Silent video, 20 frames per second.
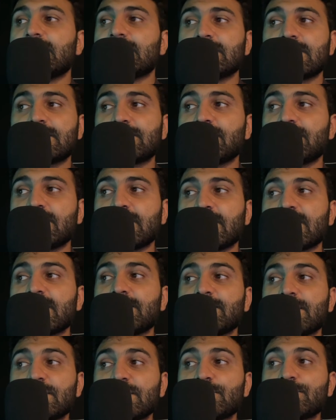This will not
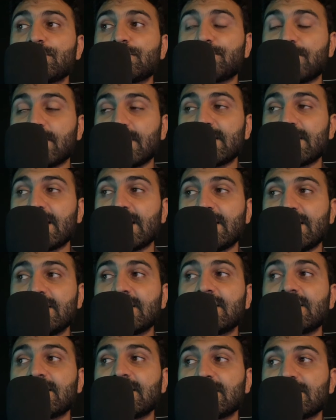able to find any
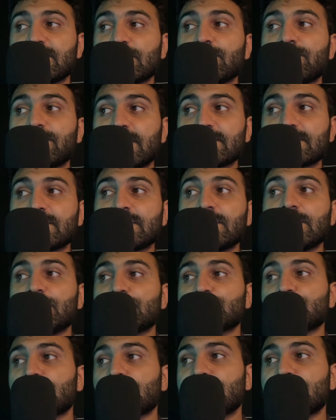declaration of x,
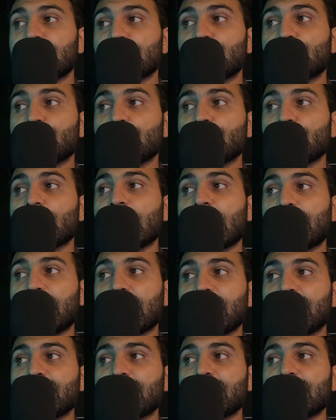so it will go
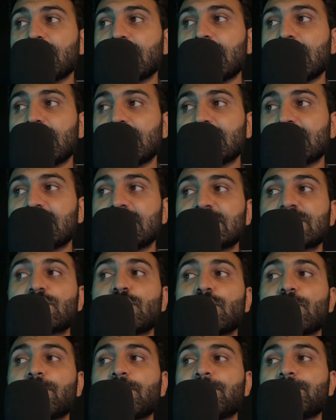above in this
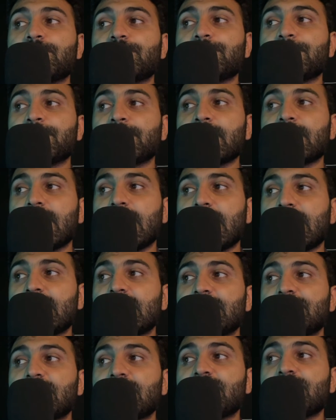scope, and
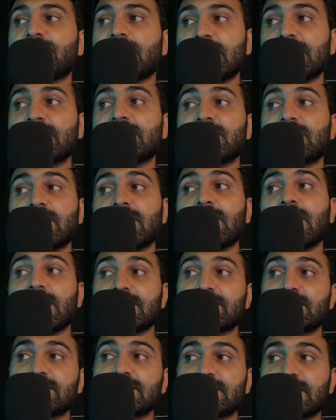it will find, yeah,
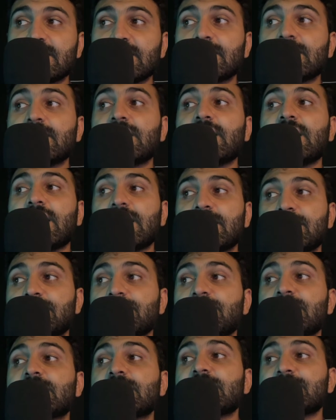x is there, and it
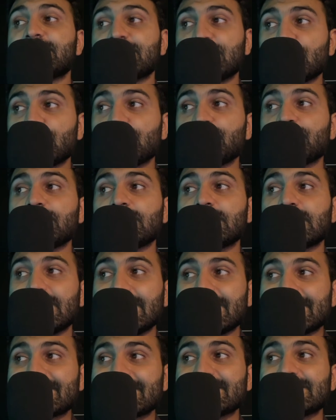will consume
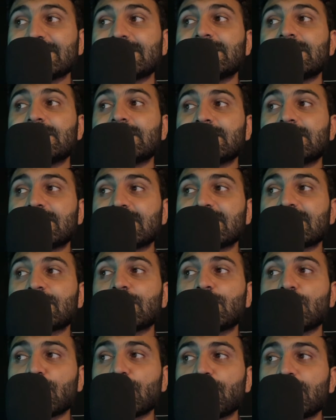its this
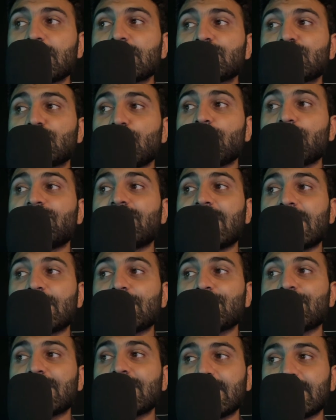global scope
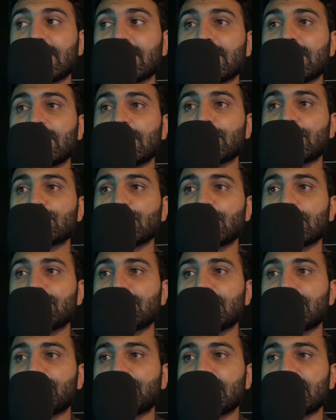value here. So it
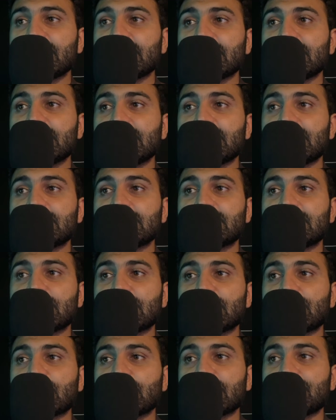will print
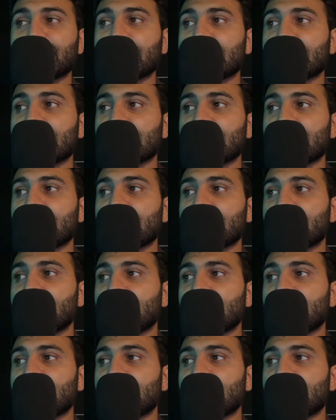21 here.